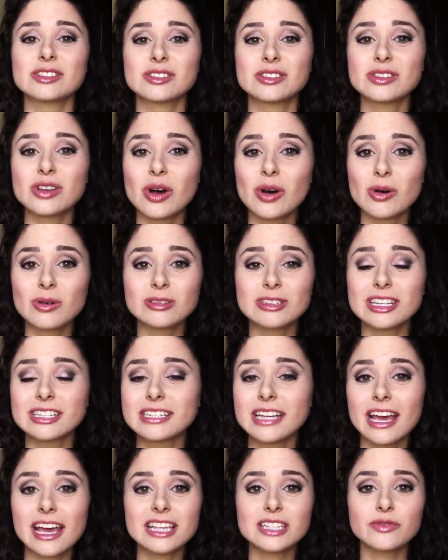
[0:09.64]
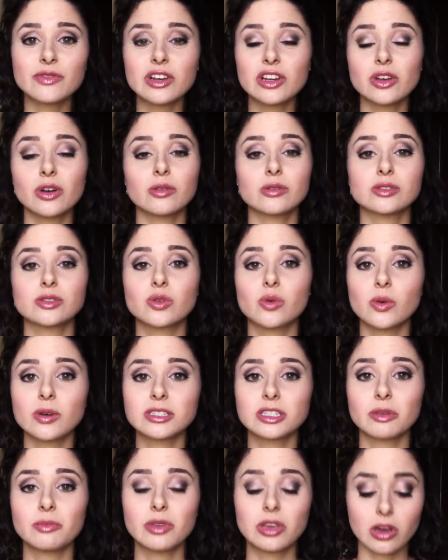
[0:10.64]
So today's video is going
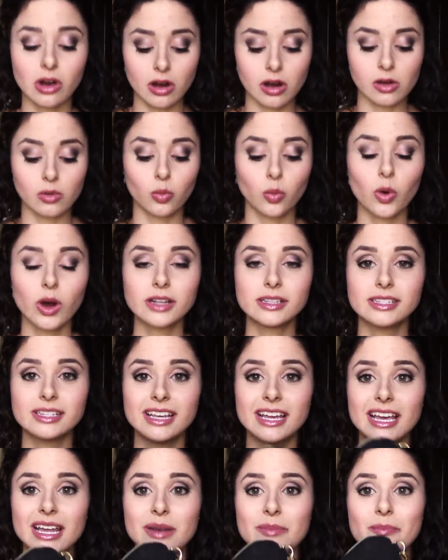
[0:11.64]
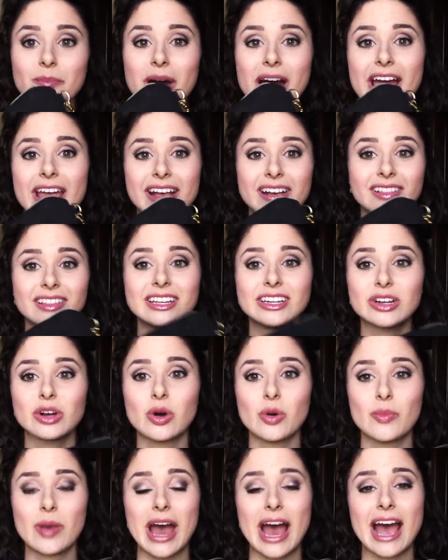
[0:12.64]
to be on what's in my
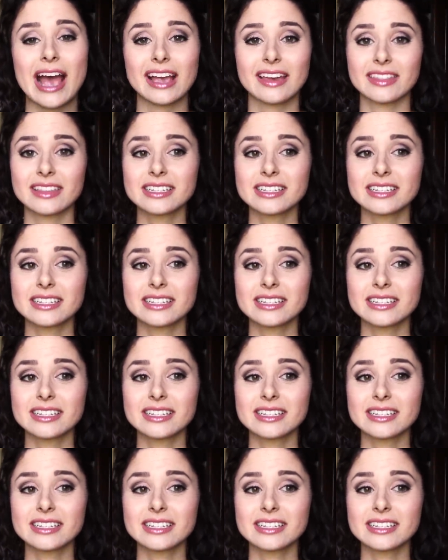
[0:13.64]
clinical bag.